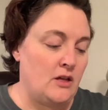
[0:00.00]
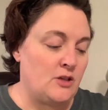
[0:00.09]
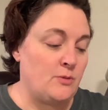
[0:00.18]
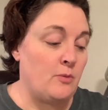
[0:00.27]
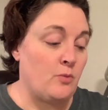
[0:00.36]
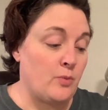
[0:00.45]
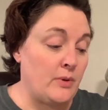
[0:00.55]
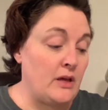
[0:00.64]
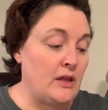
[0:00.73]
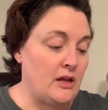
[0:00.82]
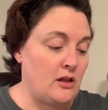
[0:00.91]
to be
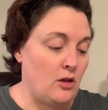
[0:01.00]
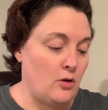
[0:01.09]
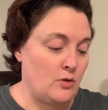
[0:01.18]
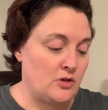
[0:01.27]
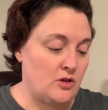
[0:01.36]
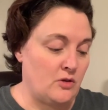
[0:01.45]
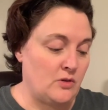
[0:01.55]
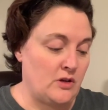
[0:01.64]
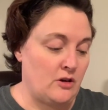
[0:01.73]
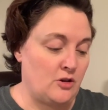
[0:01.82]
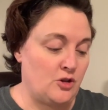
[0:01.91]
really close to those
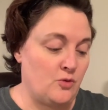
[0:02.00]
letters.